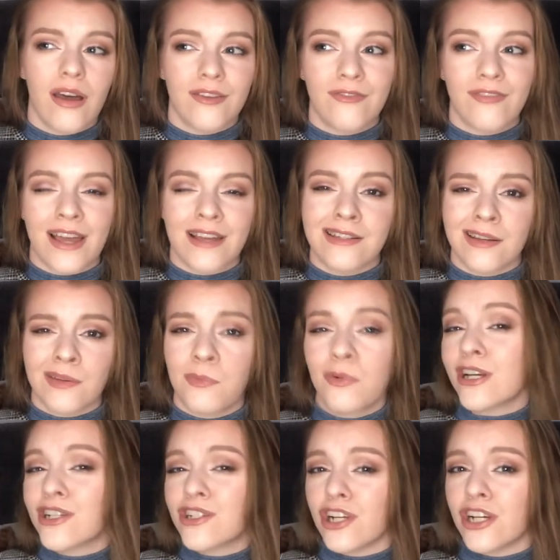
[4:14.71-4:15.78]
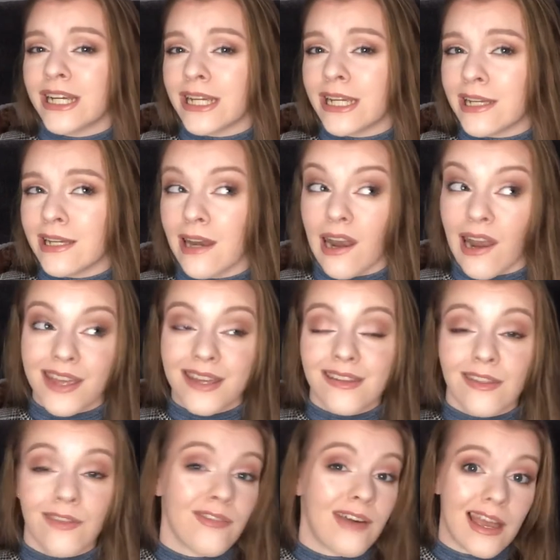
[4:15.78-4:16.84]
In fact, I'm pretty sure he liked
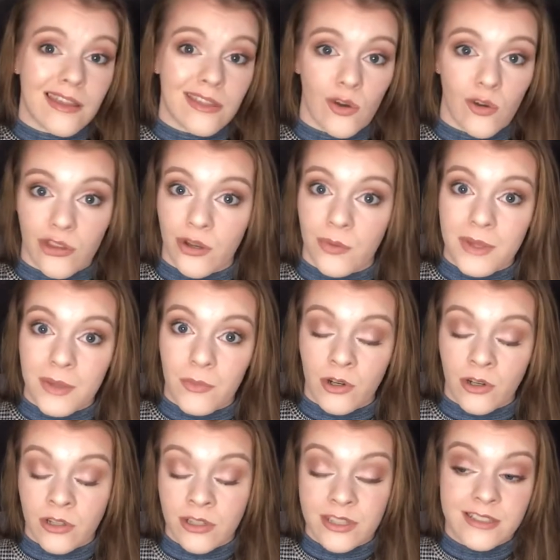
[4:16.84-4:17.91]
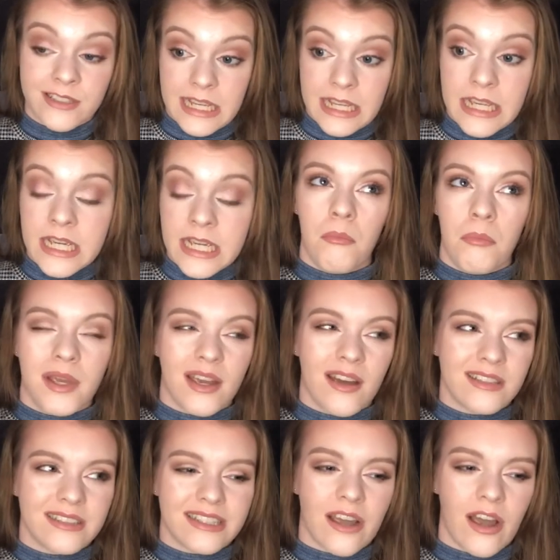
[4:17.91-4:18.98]
the fact that other people could see,
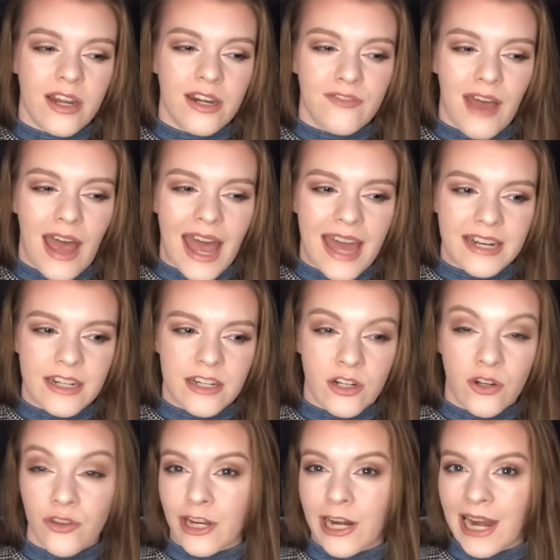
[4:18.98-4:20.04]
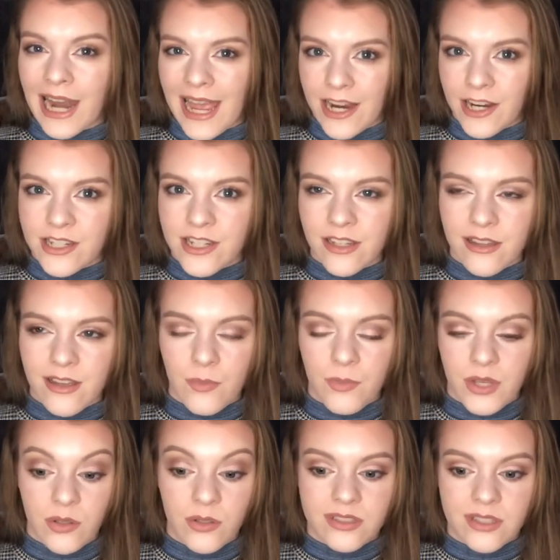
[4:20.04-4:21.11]
because it kind of added another layer to the
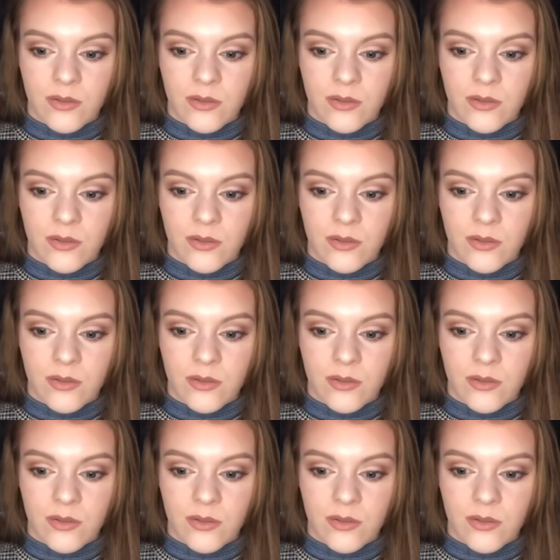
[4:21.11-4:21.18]
abuse.